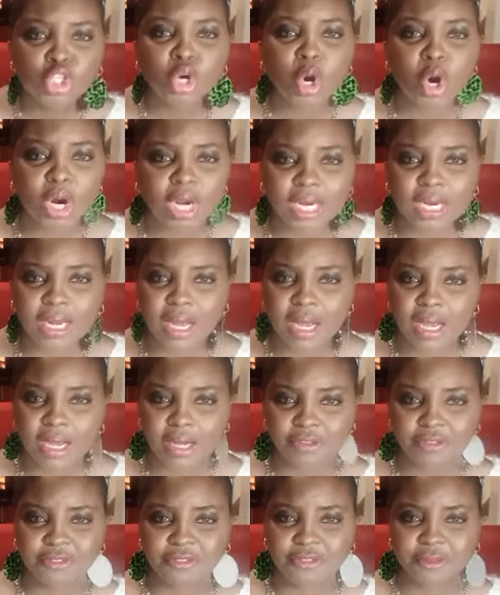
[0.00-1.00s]
your
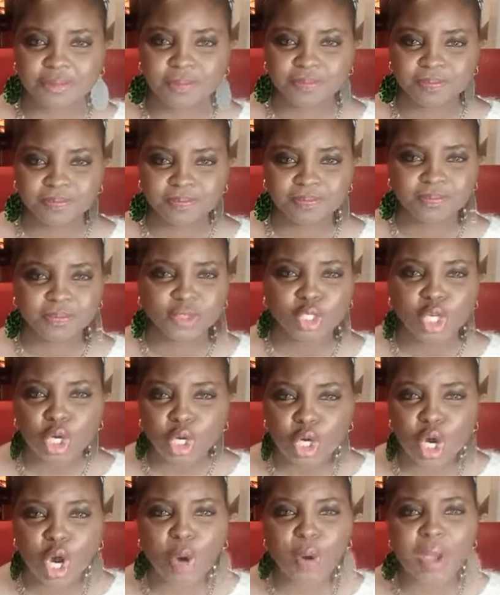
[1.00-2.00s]
love.
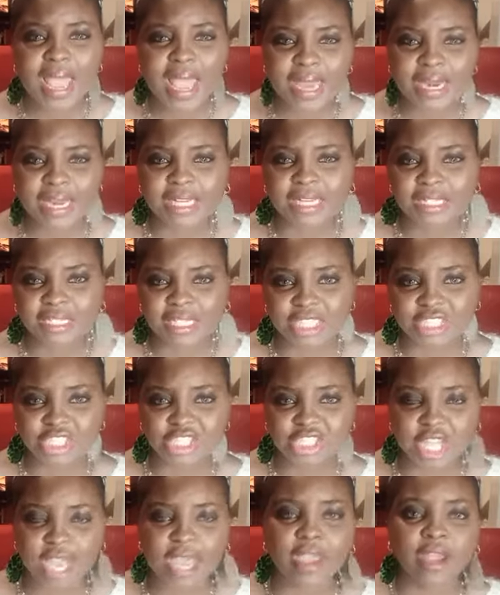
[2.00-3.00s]
Go ahead and click
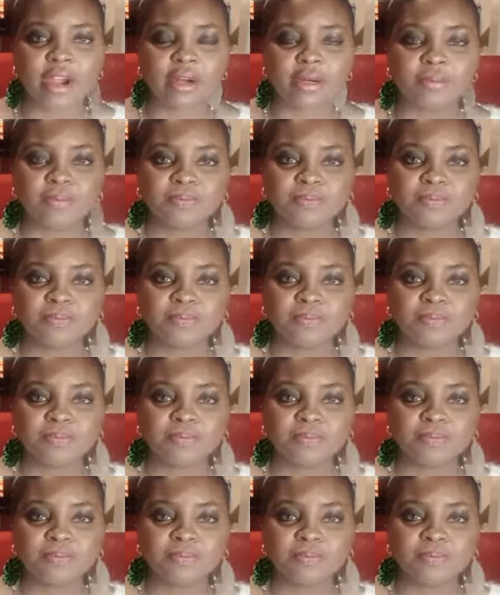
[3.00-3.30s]
share.